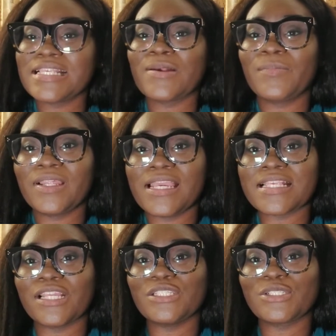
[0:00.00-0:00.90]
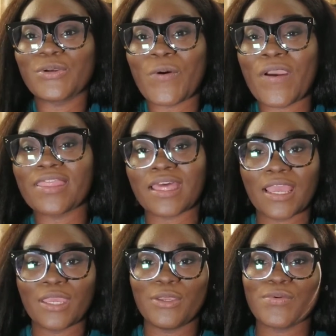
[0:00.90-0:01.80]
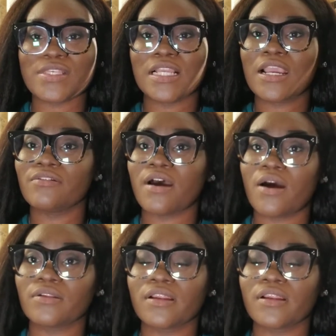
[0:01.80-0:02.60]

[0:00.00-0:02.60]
So please ensure that you stick around.